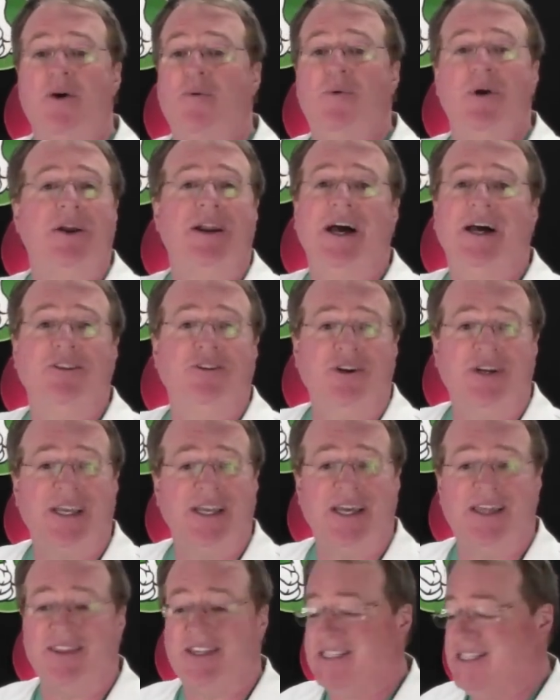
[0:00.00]
we're not
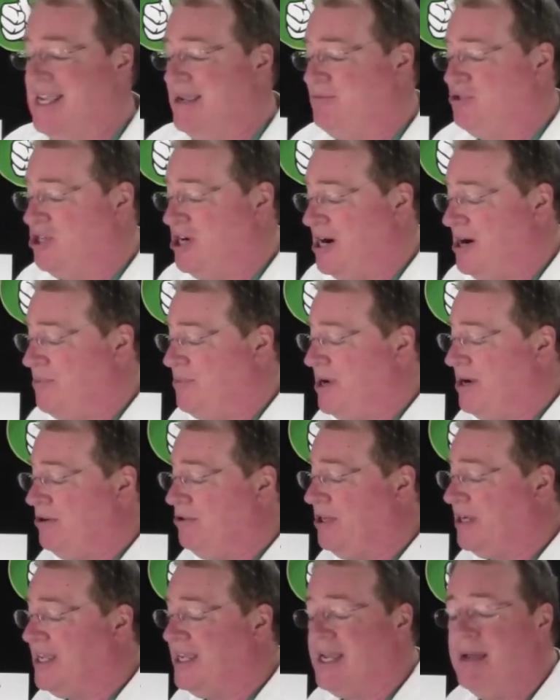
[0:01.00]
looking at the same chart, we are
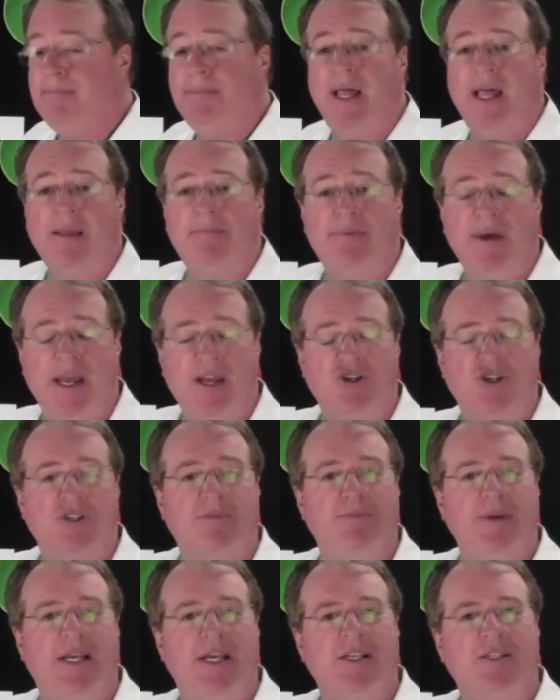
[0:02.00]
looking at blank
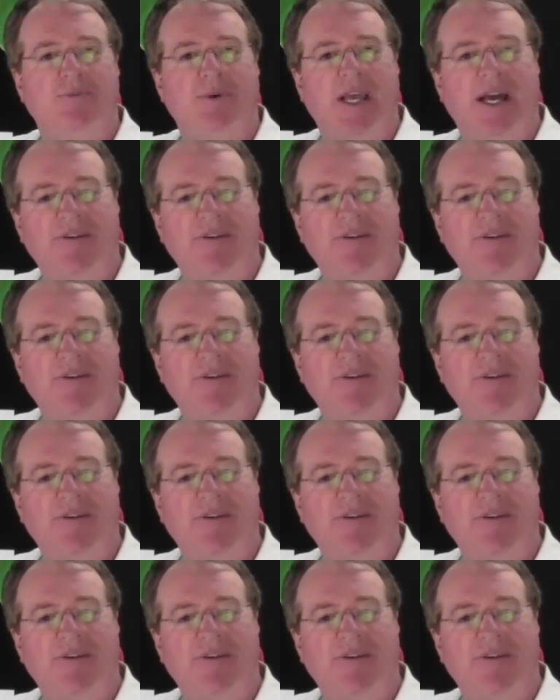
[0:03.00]
pages because we